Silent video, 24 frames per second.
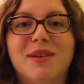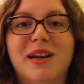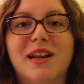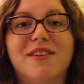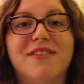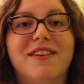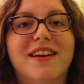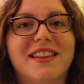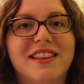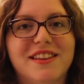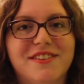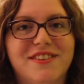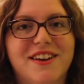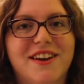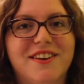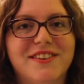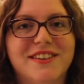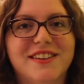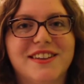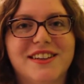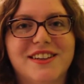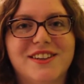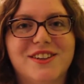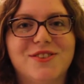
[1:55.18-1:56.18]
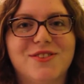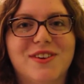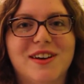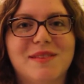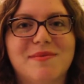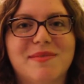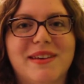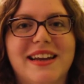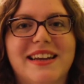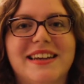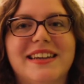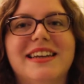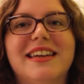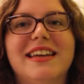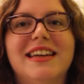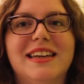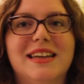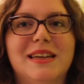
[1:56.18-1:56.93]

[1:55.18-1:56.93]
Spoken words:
I finally found the Glinko Running Man.